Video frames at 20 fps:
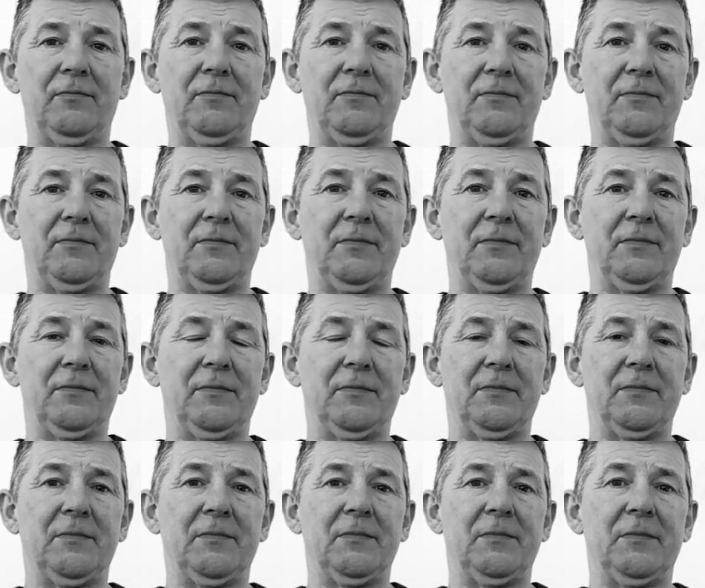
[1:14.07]

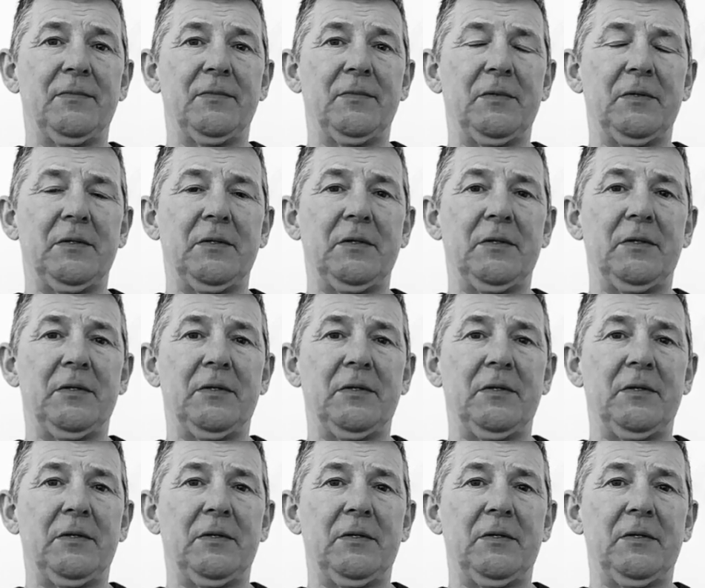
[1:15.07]
No one is speaking in this clip.